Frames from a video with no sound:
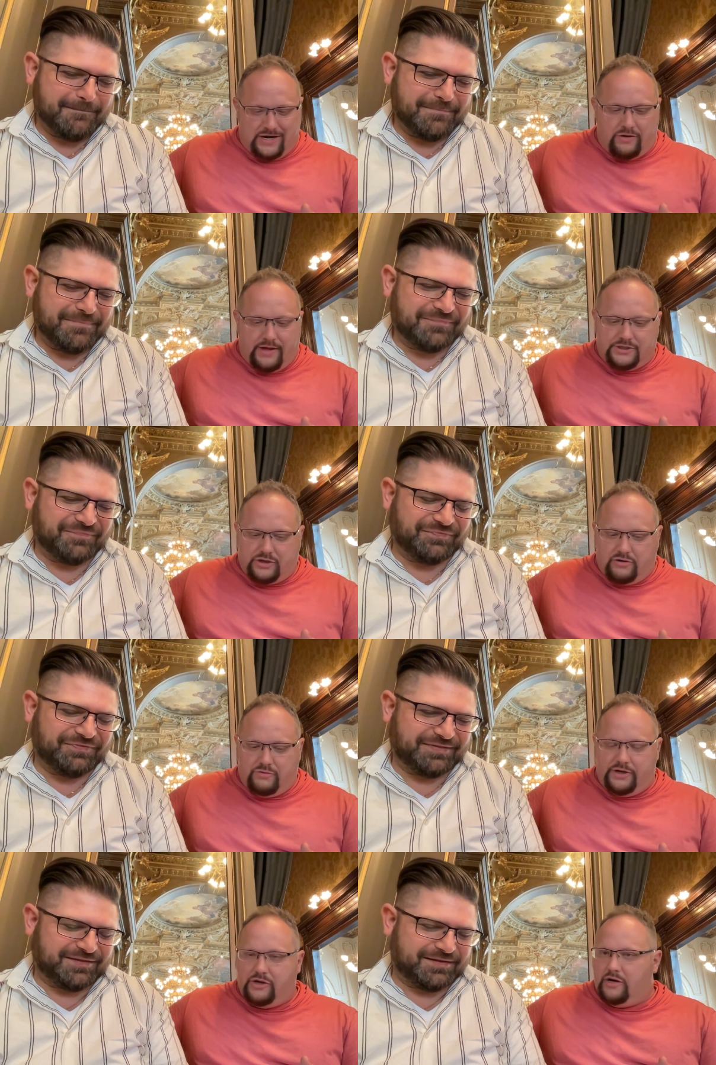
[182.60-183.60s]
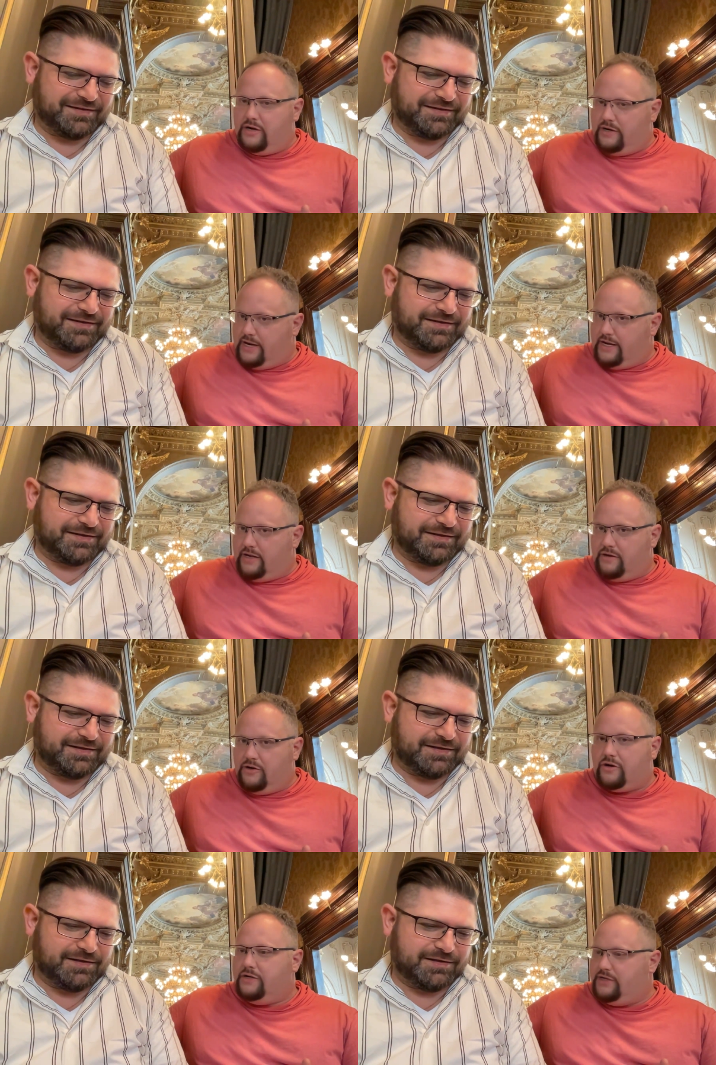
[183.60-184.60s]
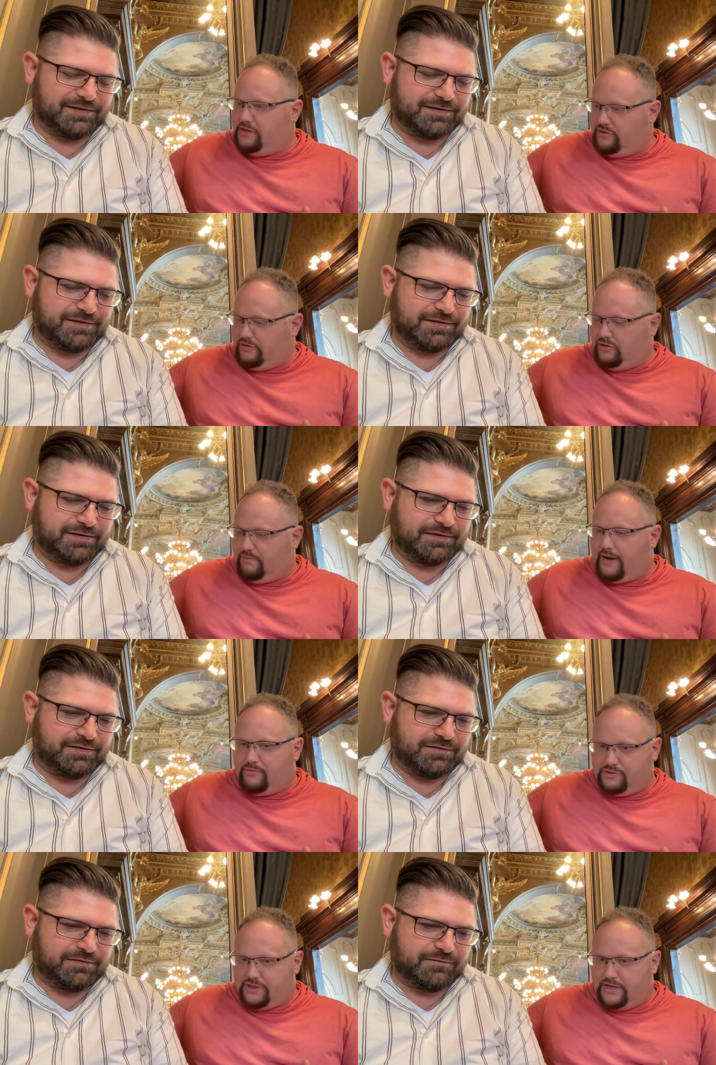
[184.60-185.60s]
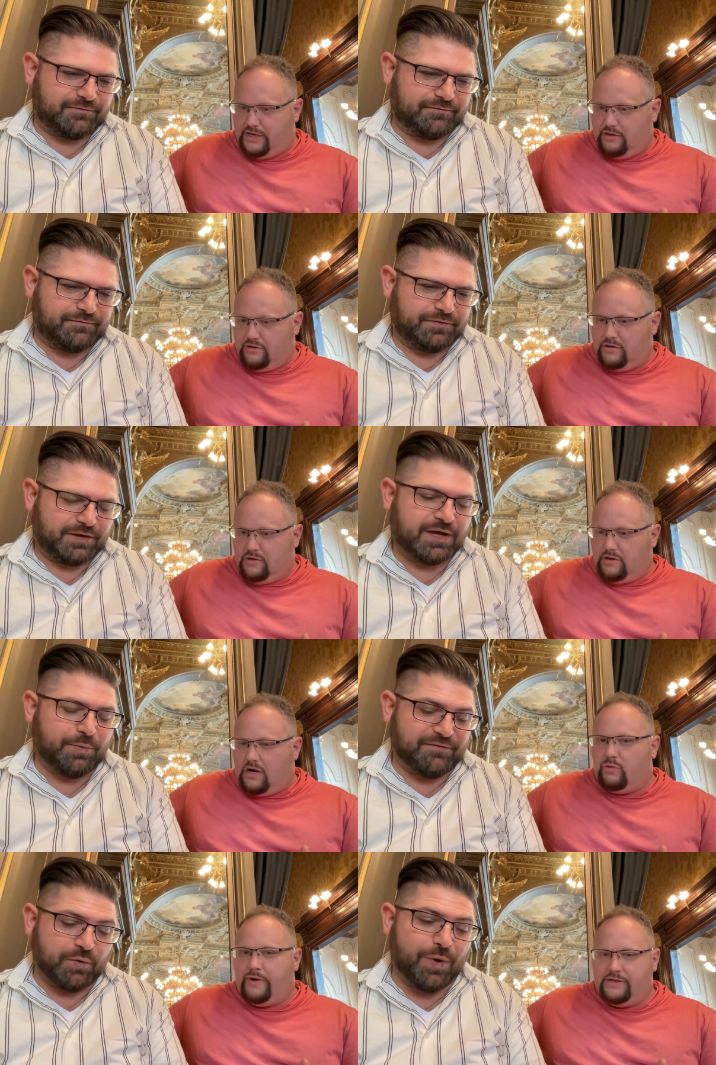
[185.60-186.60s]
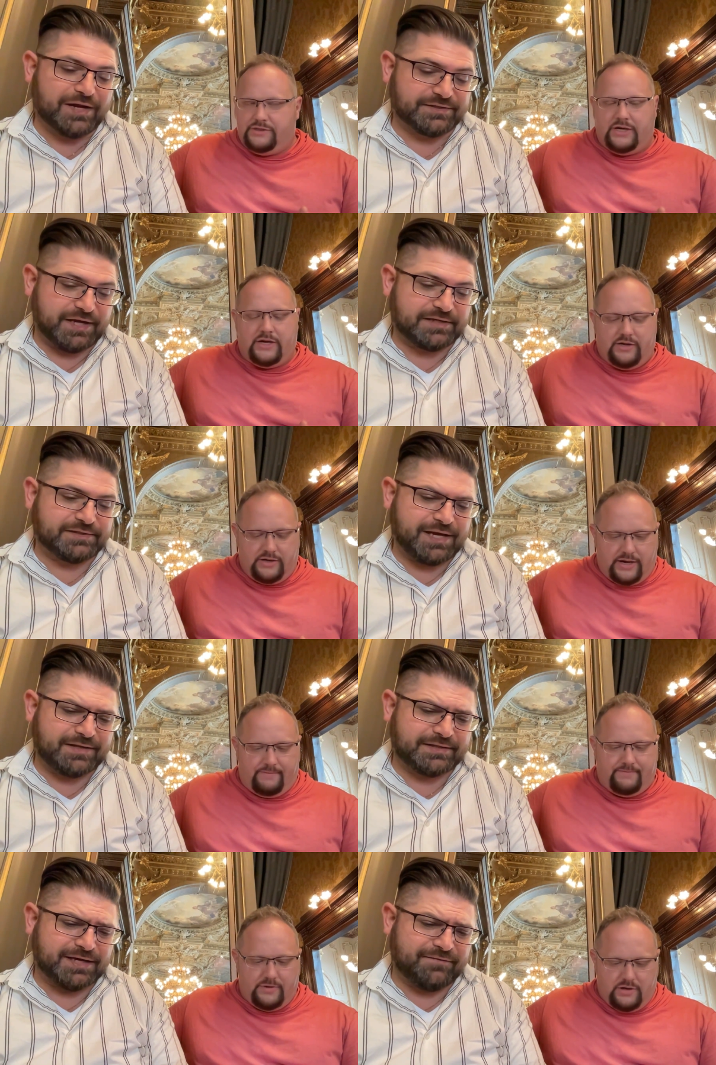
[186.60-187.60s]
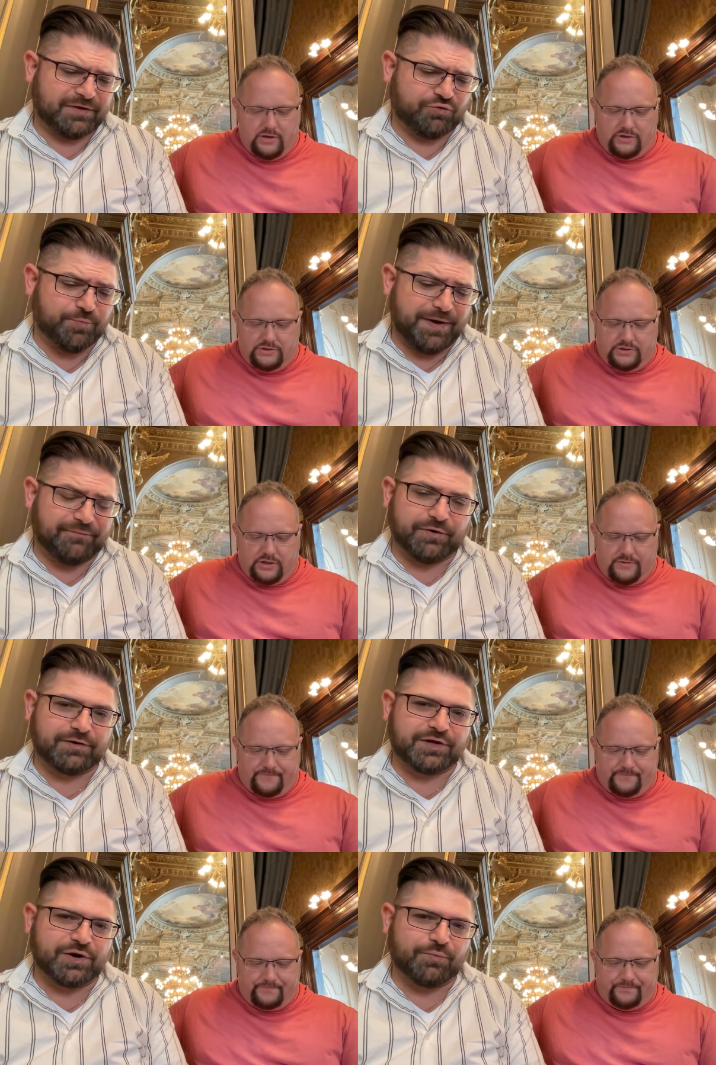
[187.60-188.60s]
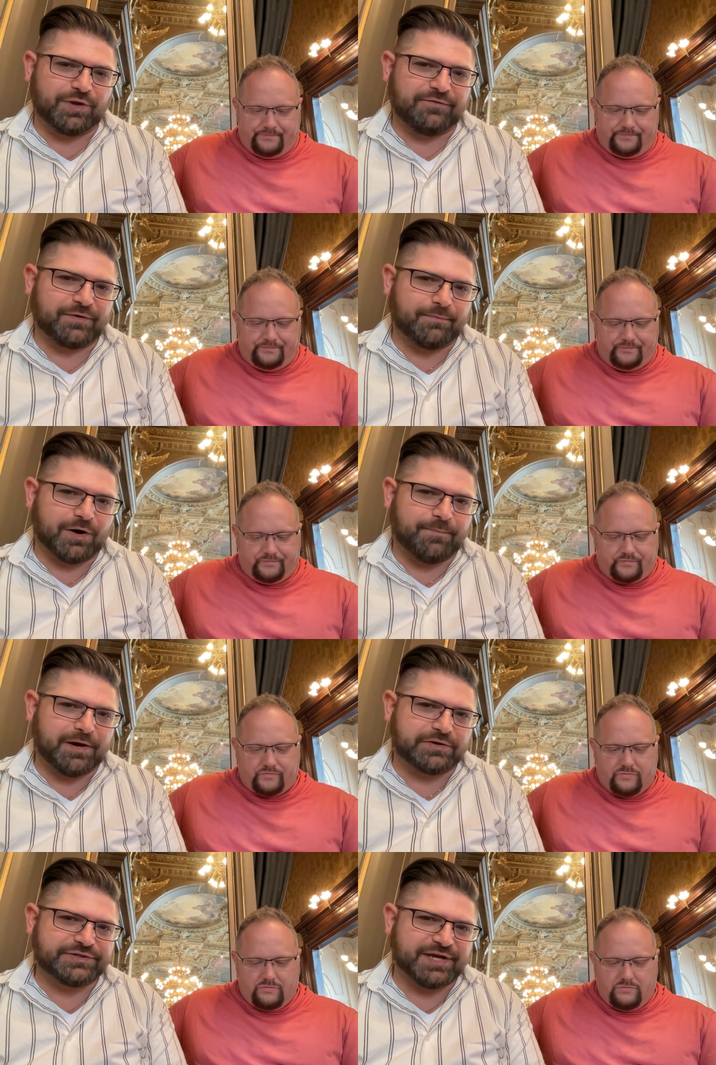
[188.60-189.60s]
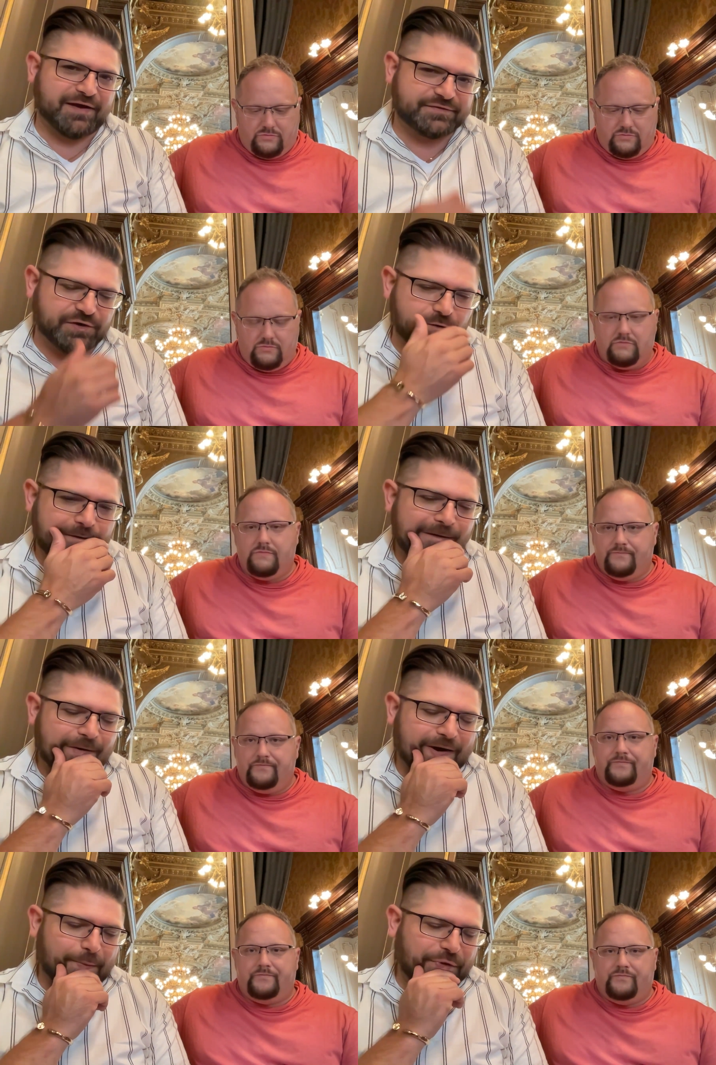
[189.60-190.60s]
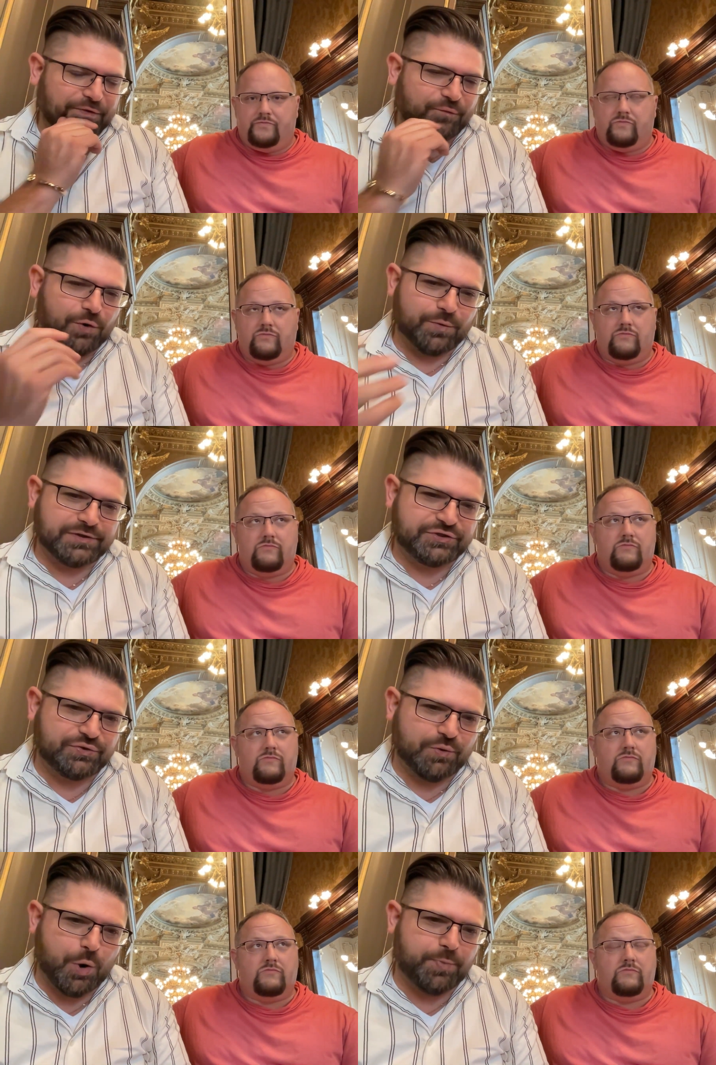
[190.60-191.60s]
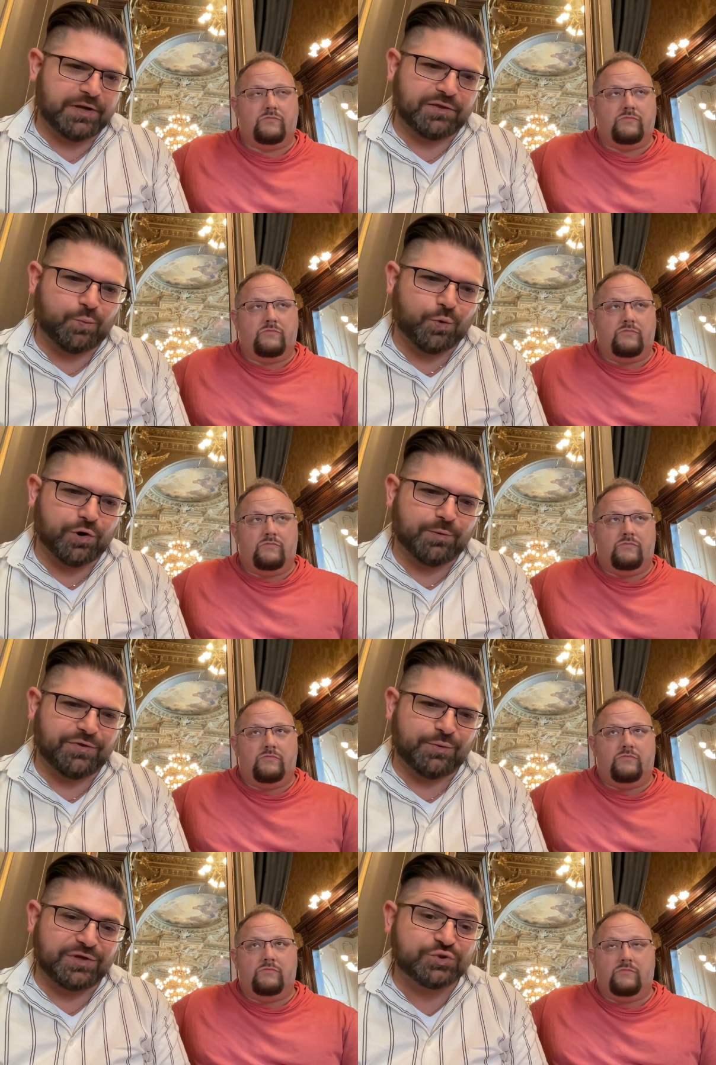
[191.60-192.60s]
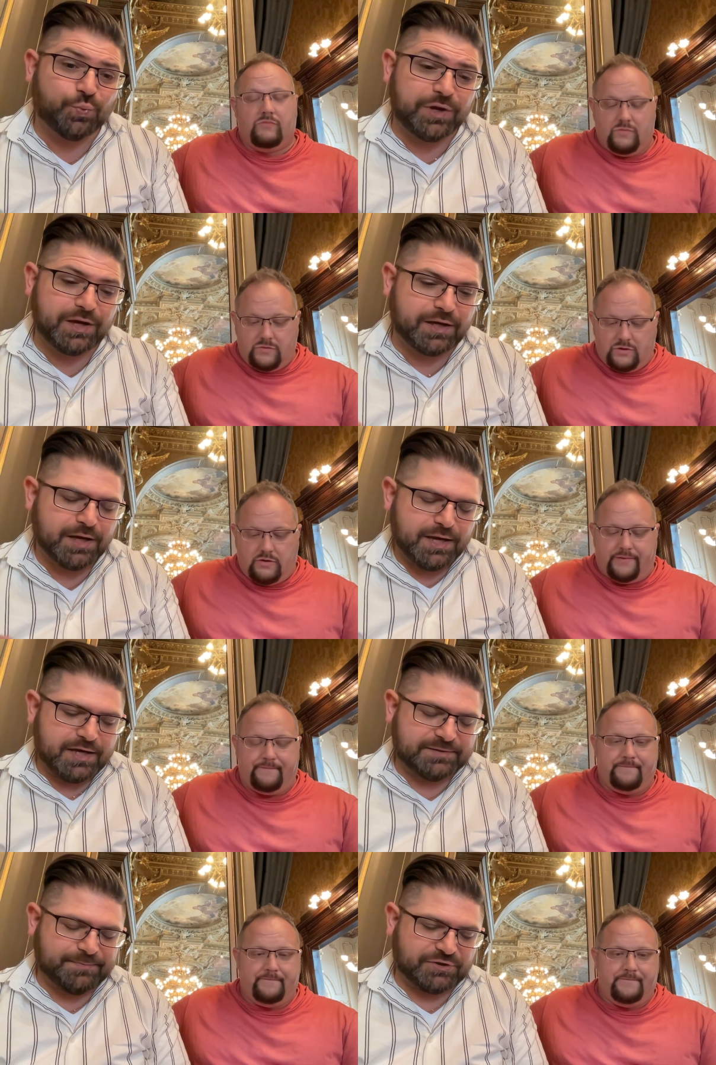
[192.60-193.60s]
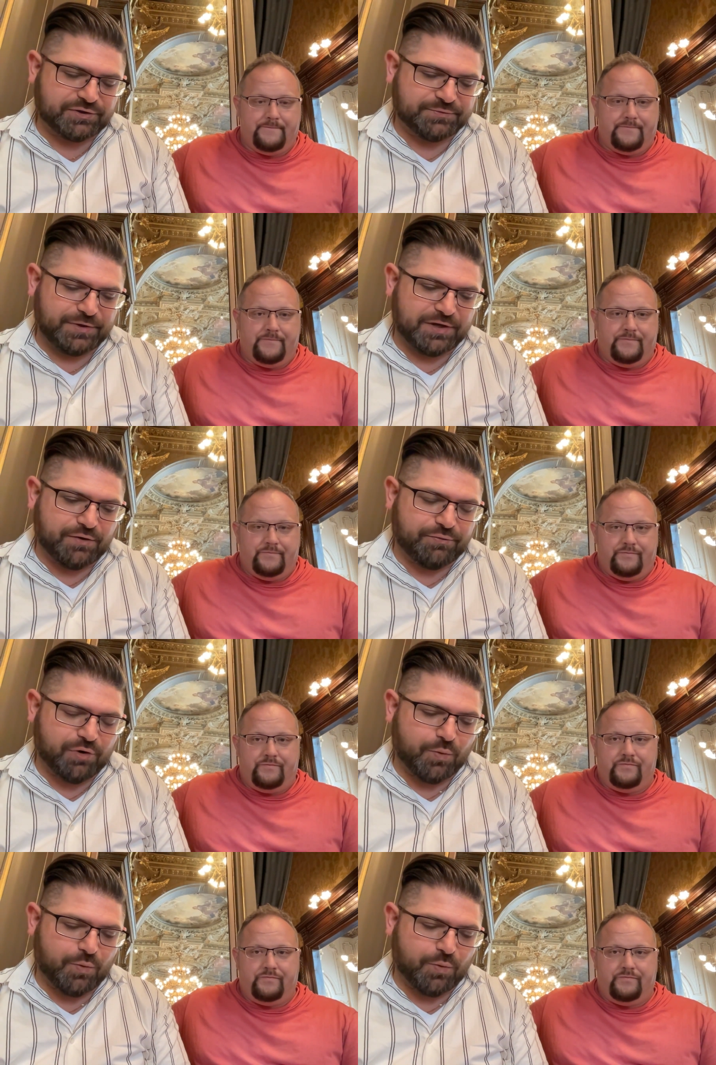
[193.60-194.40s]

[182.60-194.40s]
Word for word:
Speaker 1: no, that's going really good, and you're continuing your Bible study. Yeah, we have our Wednesdays. Wednesdays. Yeah, that's kind of a group so, effort, you know,
Speaker 2: really from our parish staff. So uh, we look forward to opening the word with you each week, especially as we go through our